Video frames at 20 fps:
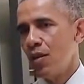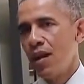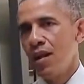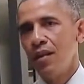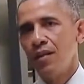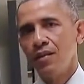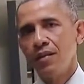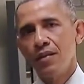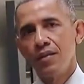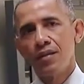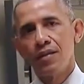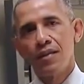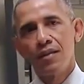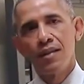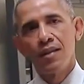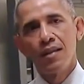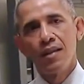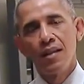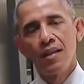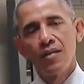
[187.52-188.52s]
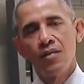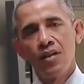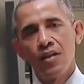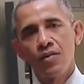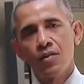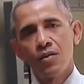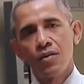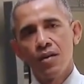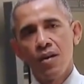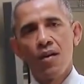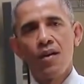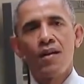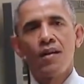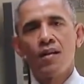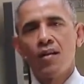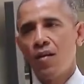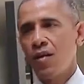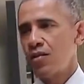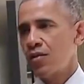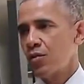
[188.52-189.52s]
while individuals are
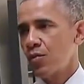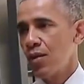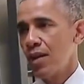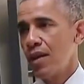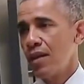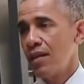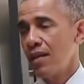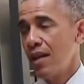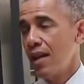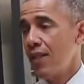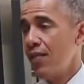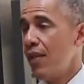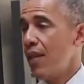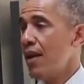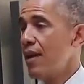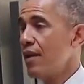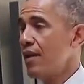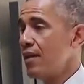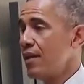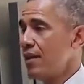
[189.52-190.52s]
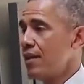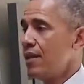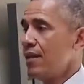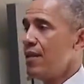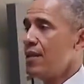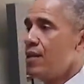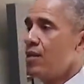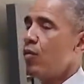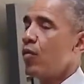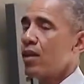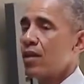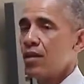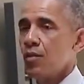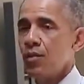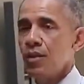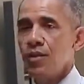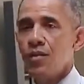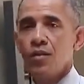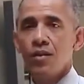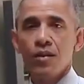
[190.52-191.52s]
incarcerated, and then what can
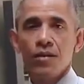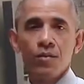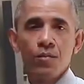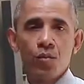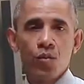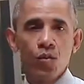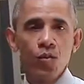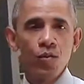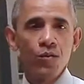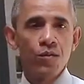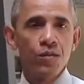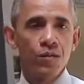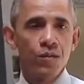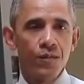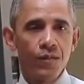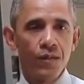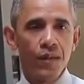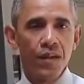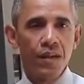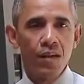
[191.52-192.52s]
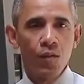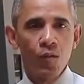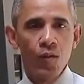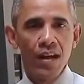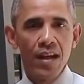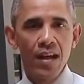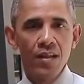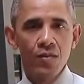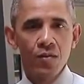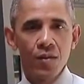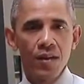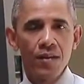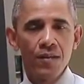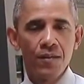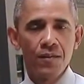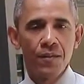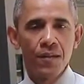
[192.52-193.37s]
we do to improve reentry